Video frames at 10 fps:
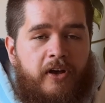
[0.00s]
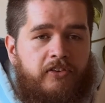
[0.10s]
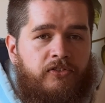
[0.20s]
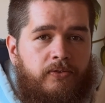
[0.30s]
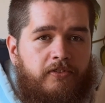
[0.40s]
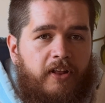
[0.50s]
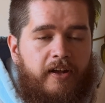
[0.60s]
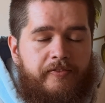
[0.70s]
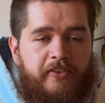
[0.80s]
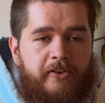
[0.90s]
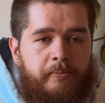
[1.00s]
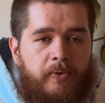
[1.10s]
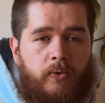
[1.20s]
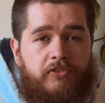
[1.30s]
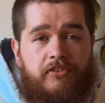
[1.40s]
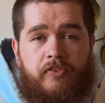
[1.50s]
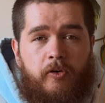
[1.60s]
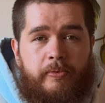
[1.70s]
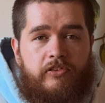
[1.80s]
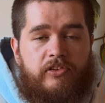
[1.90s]
why I shoot slide film, or just
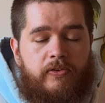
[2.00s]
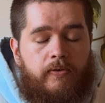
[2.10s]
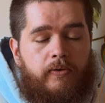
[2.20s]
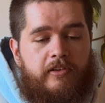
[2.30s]
film in general,